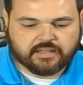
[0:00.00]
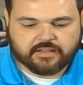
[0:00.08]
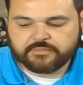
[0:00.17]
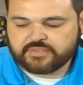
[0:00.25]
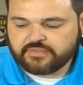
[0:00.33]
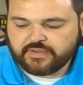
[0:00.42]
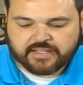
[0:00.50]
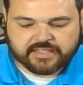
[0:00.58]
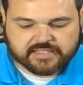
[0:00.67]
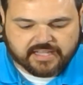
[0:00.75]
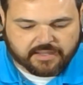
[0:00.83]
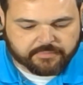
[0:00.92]
So very
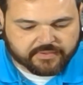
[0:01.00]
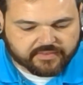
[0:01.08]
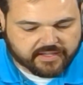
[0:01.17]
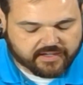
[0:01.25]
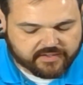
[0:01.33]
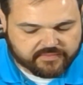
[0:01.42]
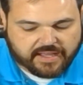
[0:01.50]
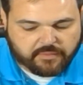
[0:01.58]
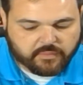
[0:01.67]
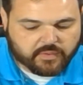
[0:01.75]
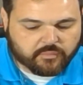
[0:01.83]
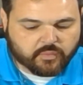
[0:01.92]
nice copy there. That
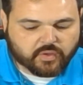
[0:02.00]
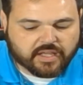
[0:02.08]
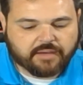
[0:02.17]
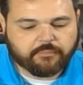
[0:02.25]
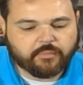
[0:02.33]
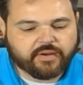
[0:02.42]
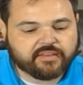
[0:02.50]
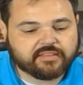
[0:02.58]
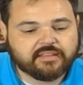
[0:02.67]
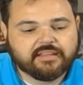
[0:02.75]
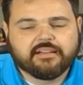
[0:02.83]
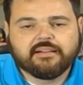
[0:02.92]
one will come with
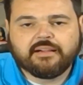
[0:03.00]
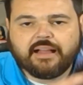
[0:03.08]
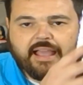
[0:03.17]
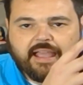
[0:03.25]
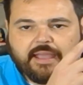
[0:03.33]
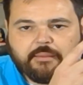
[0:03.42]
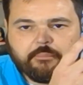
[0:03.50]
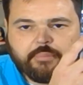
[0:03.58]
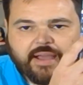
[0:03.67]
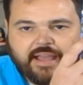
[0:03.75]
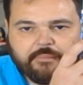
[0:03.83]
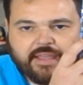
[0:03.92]
a
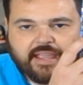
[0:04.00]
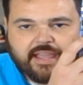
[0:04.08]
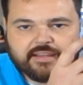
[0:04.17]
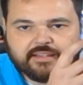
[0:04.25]
Batman